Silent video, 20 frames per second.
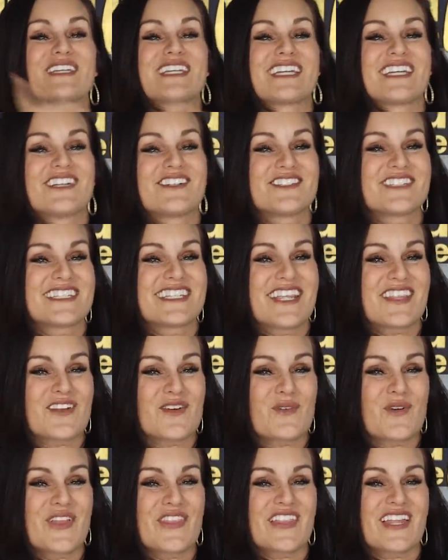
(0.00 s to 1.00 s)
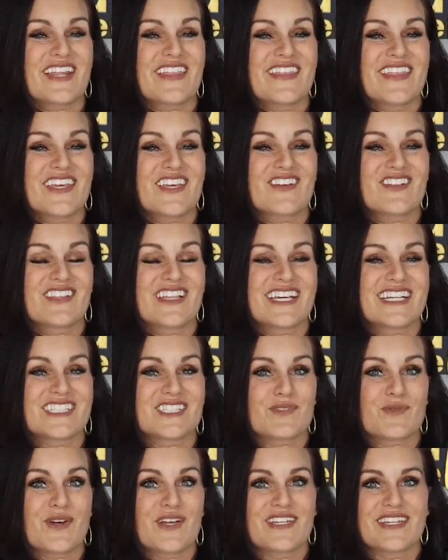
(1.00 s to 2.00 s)
here's another one that I think you'll like
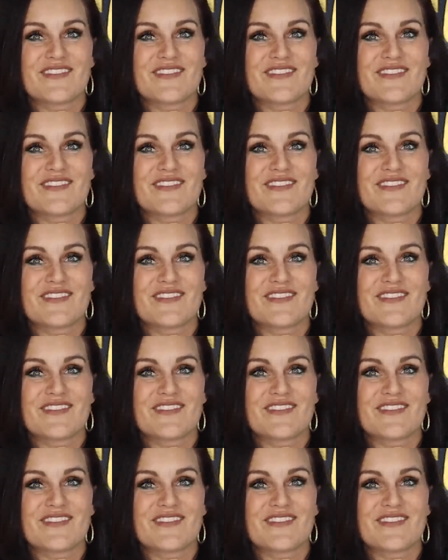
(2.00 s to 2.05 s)
as well.